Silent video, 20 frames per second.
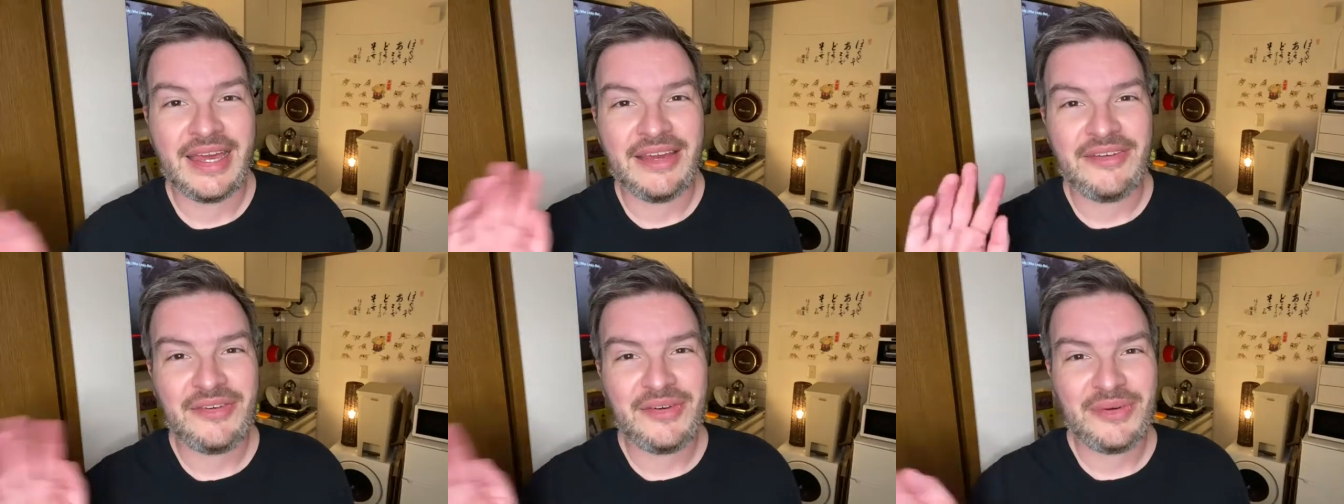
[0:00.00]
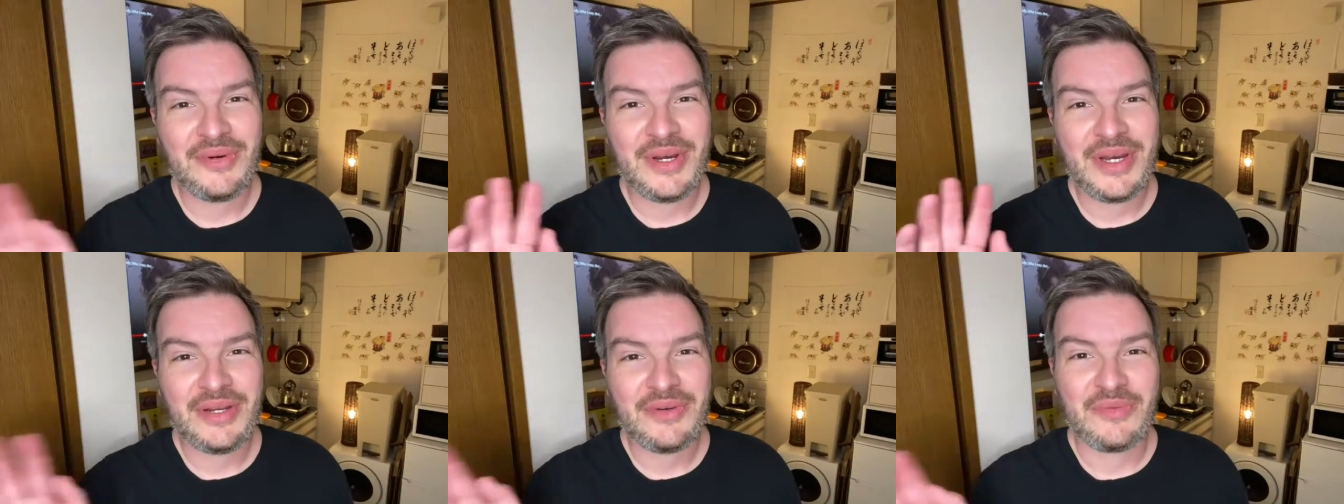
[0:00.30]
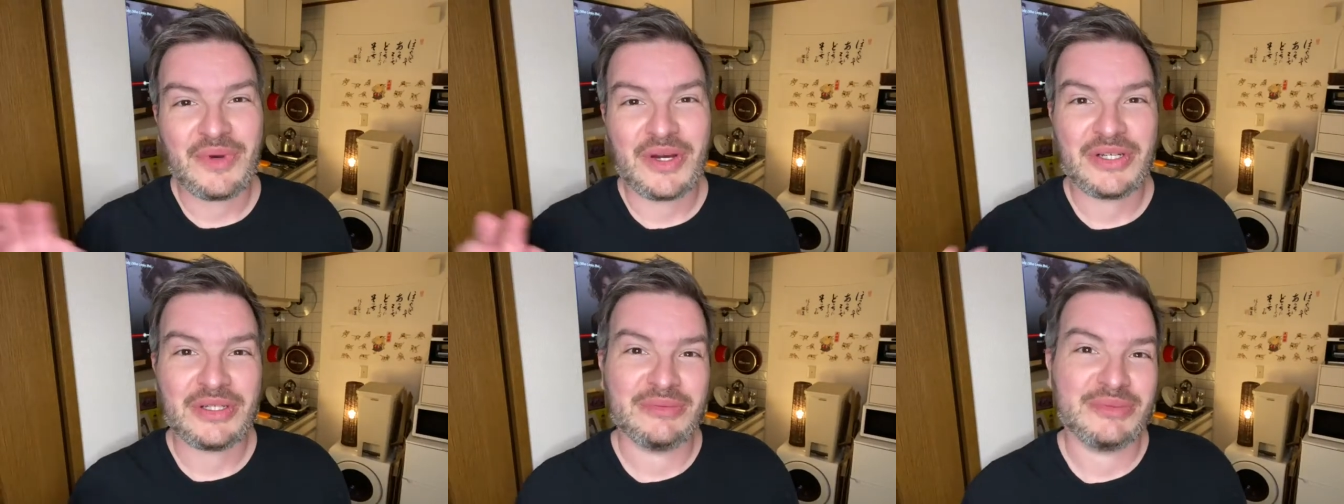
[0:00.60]
everyone,
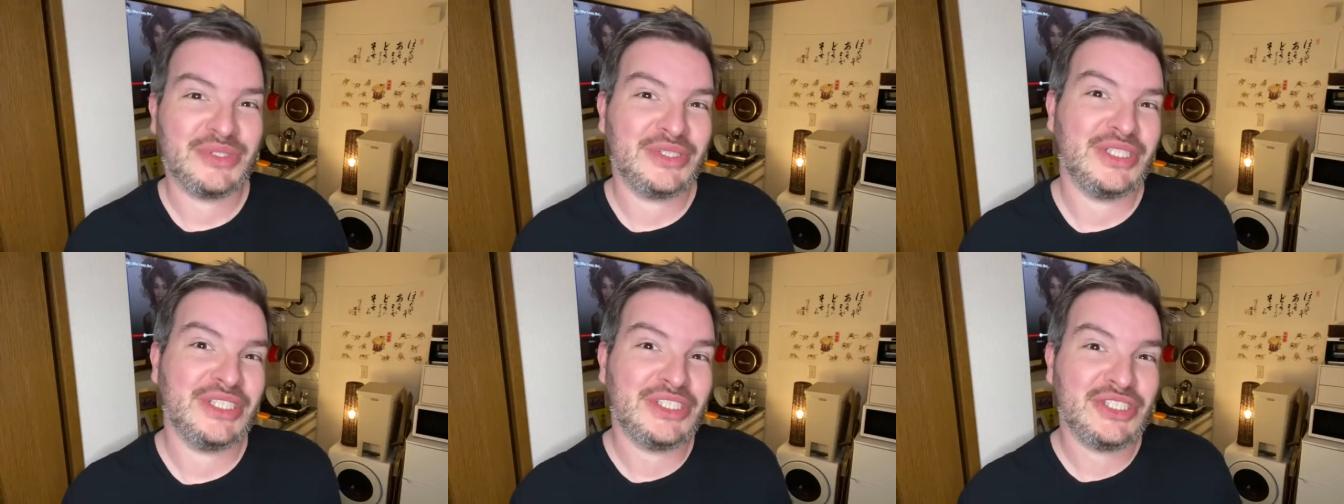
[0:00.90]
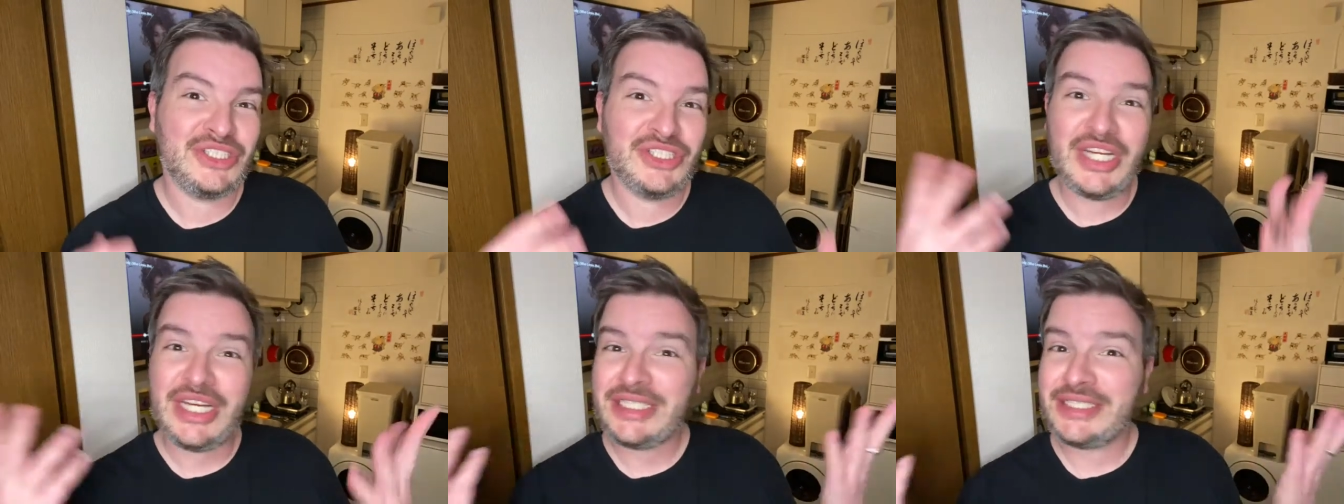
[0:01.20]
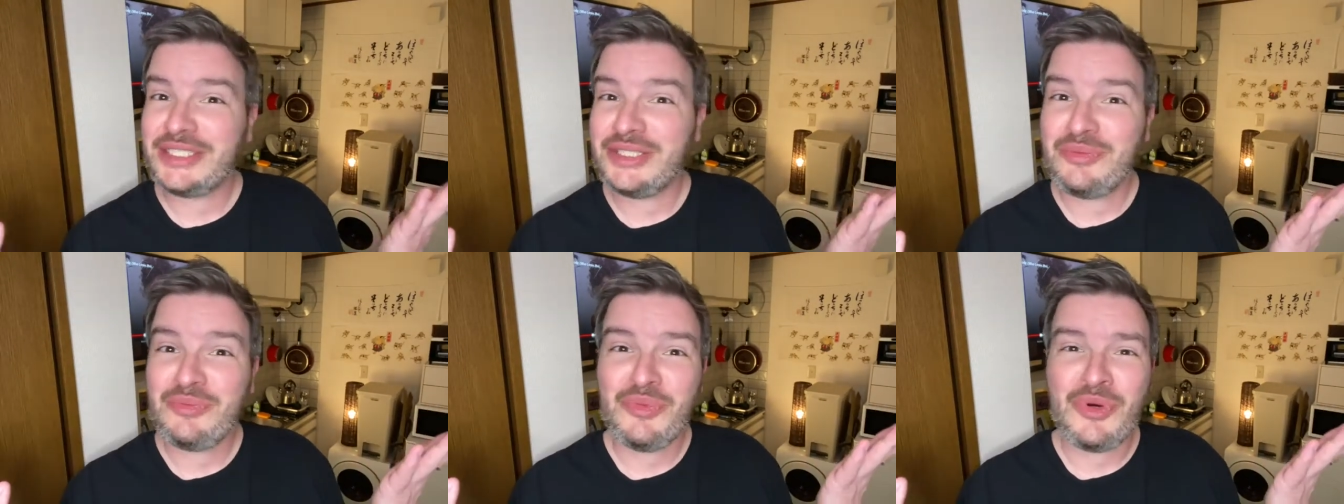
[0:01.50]
welcome to the
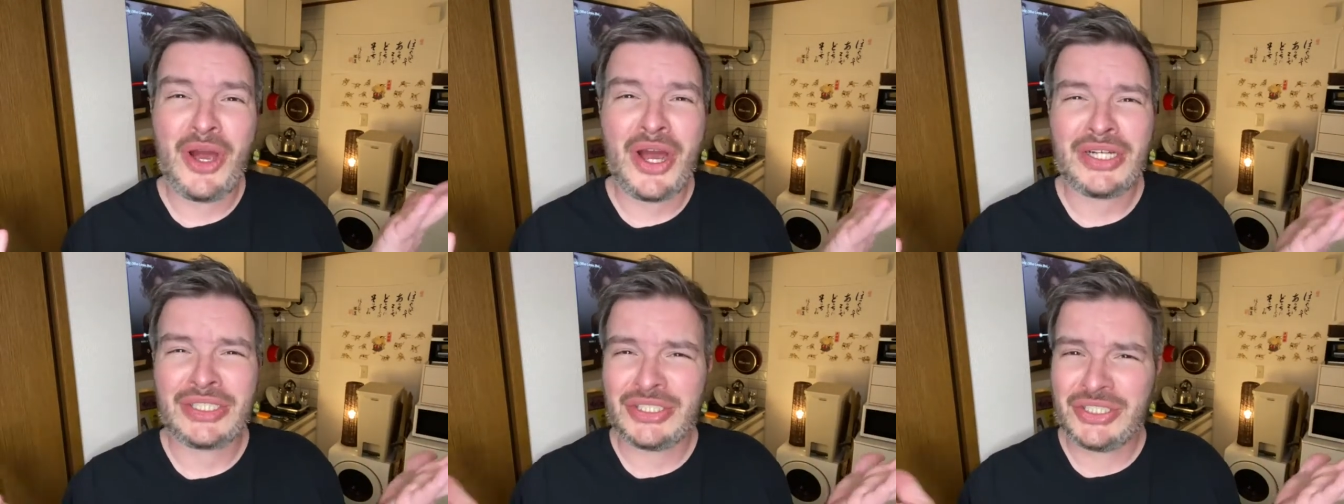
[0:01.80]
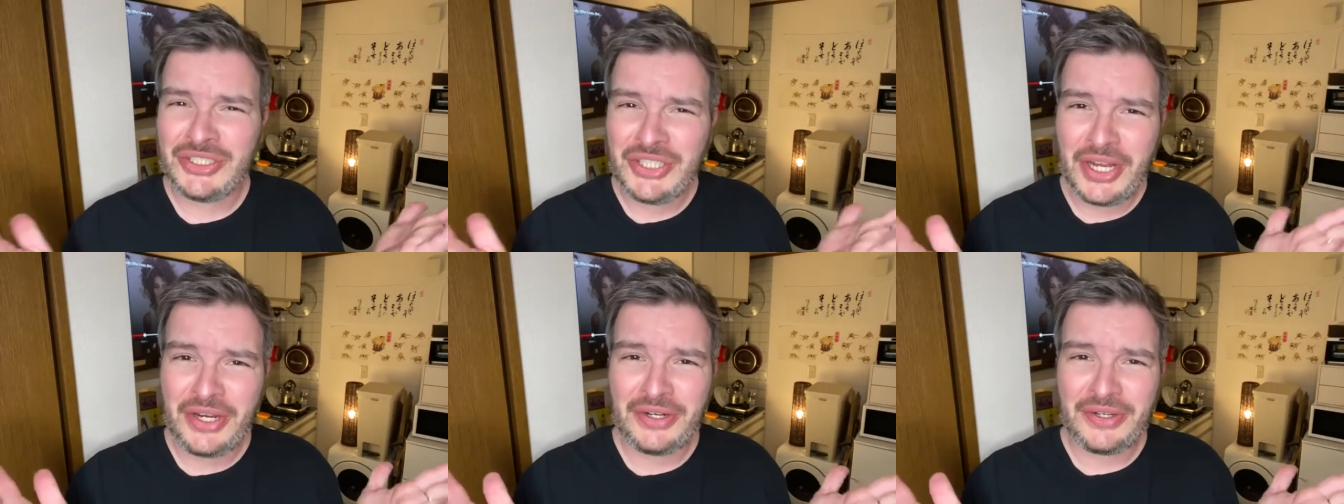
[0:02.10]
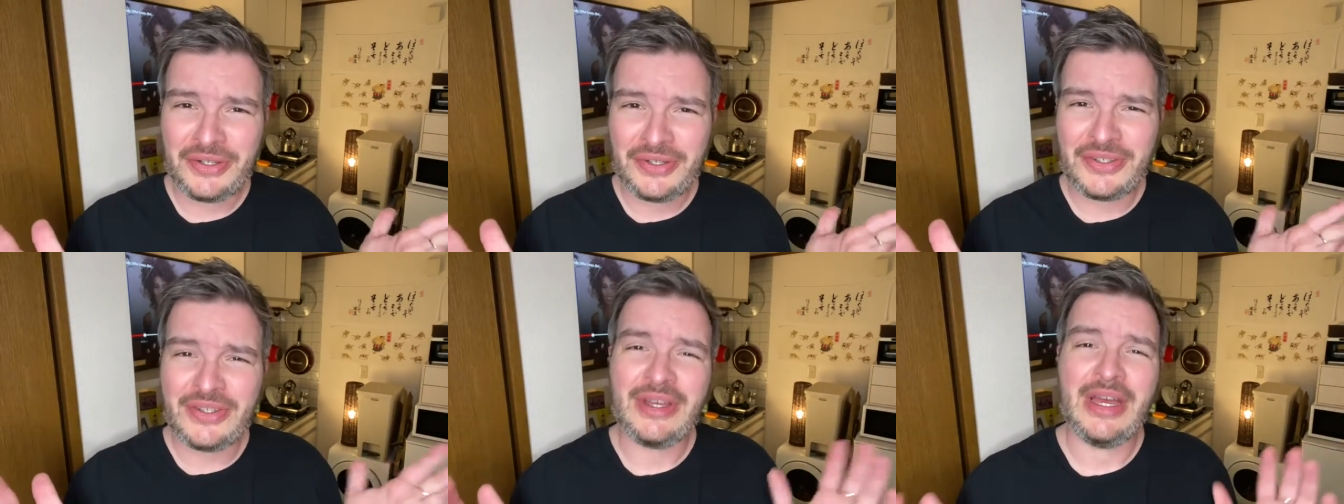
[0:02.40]
Jason Brock
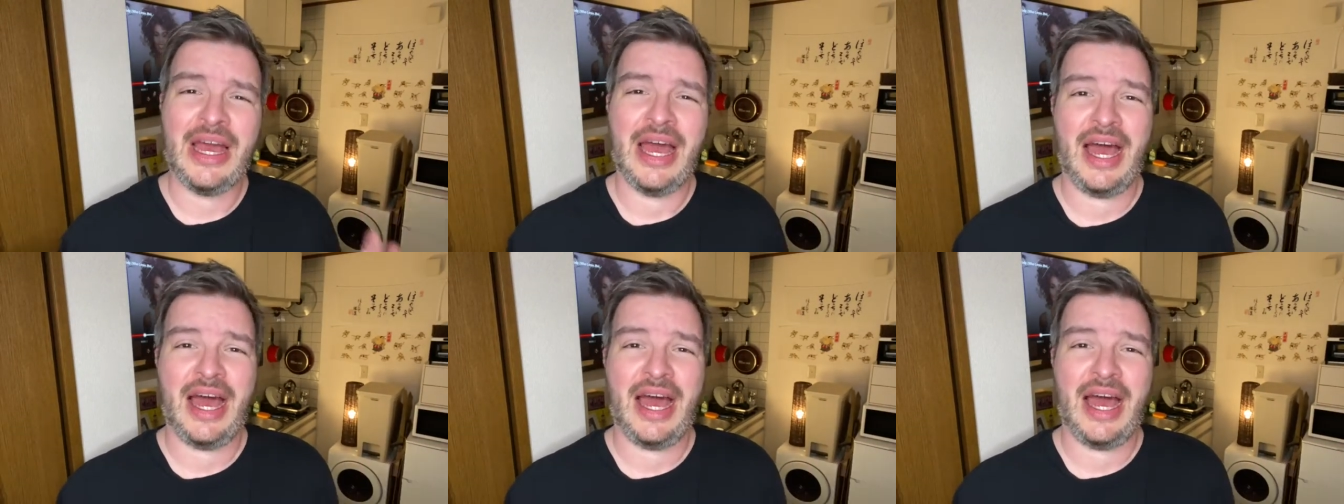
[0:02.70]
channel.